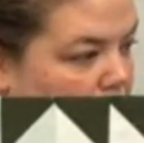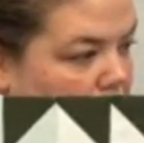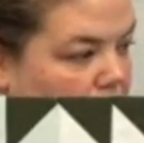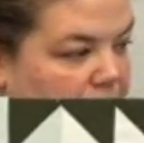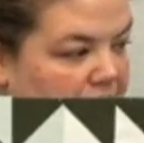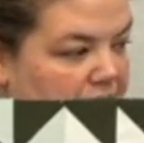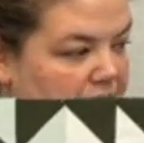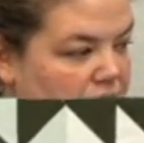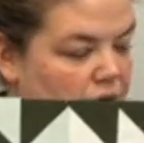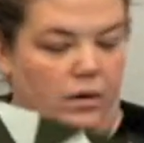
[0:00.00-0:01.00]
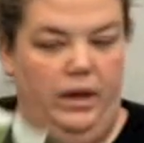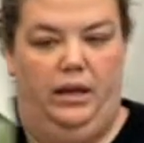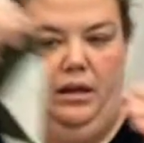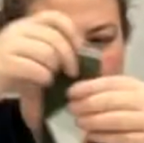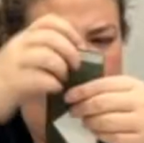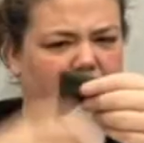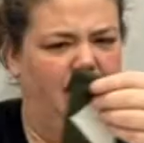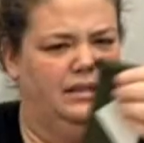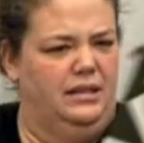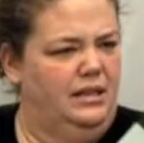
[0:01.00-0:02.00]
Oh, the ends are going. I think
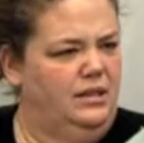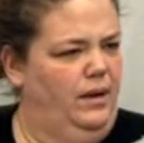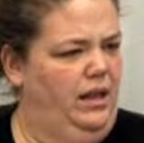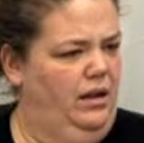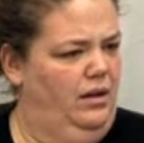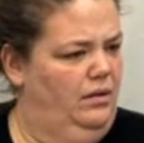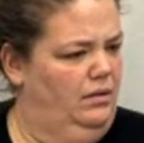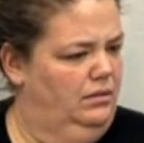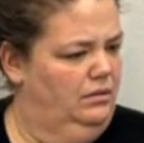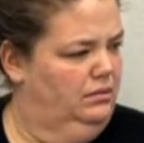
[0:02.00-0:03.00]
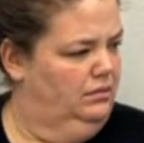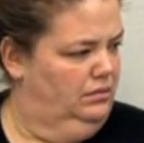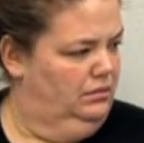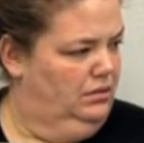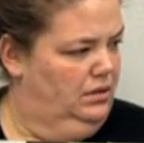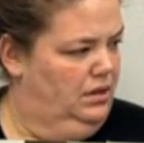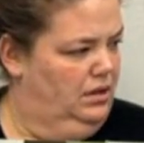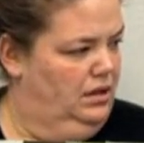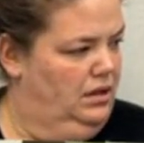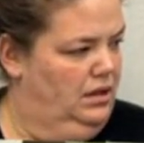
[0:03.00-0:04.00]
it's this way though.
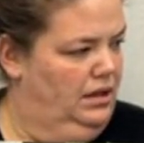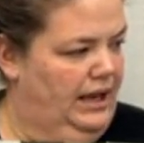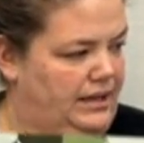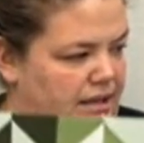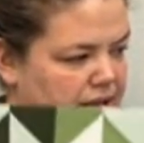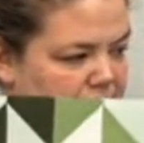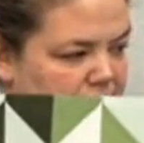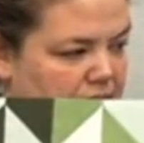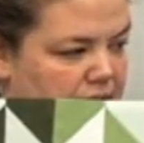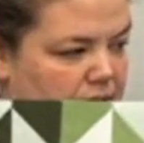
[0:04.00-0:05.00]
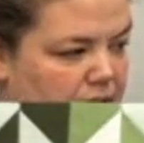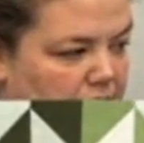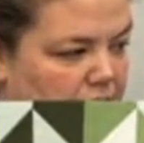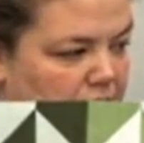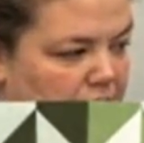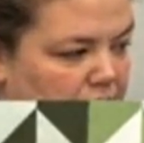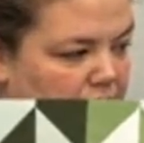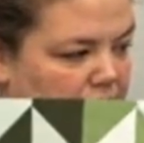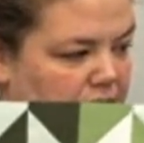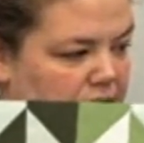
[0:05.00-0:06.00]
Yes, this way.
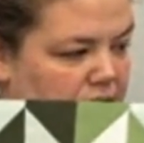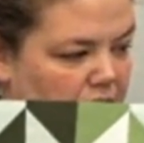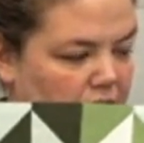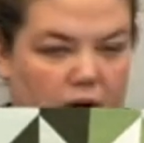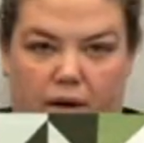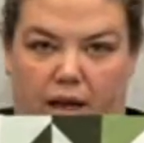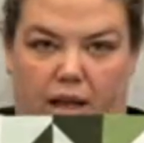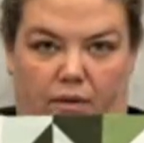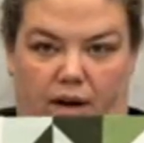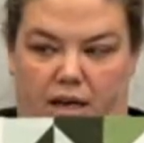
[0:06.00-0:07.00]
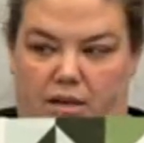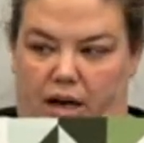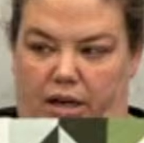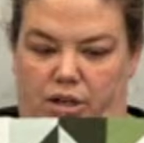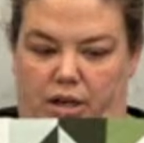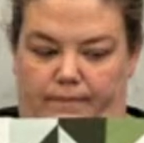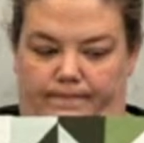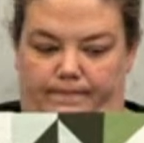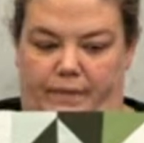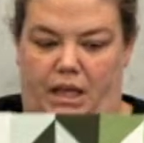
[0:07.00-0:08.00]
Ends are going in the right direction.
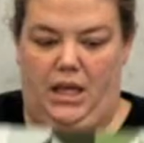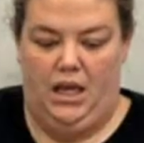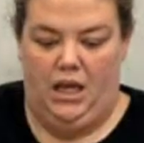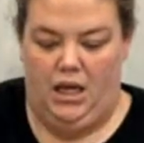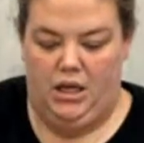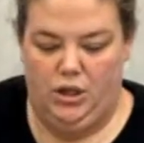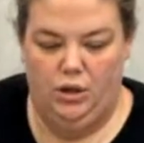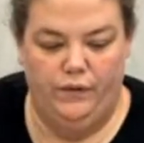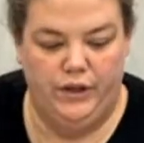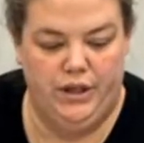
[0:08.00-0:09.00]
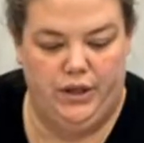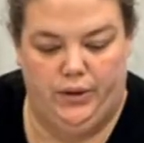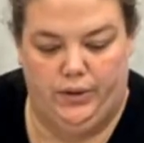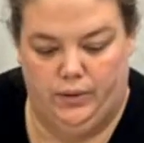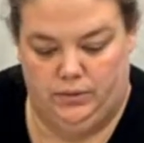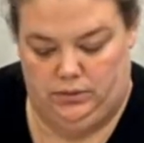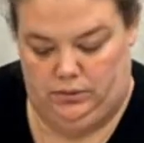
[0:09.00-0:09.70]
2 for 2.